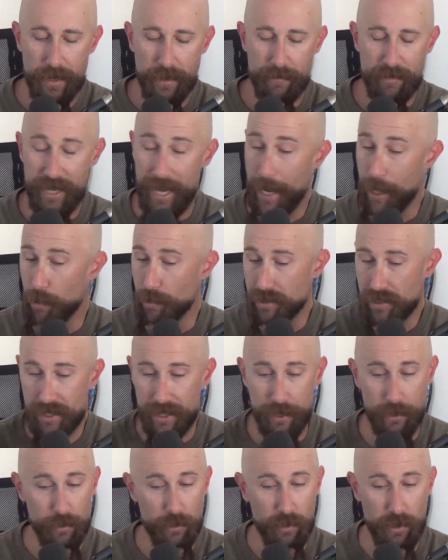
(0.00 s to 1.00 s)
Piano is
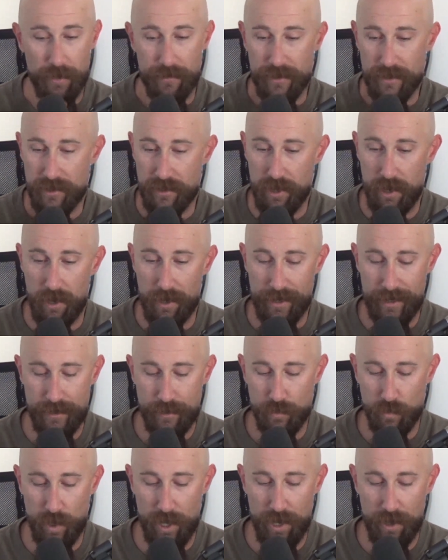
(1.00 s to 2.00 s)
killer on this song
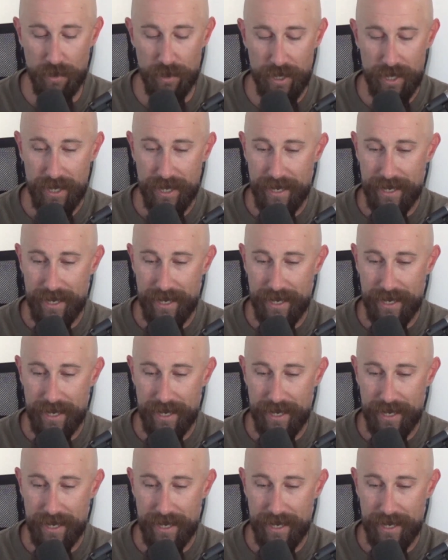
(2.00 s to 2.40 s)
as well.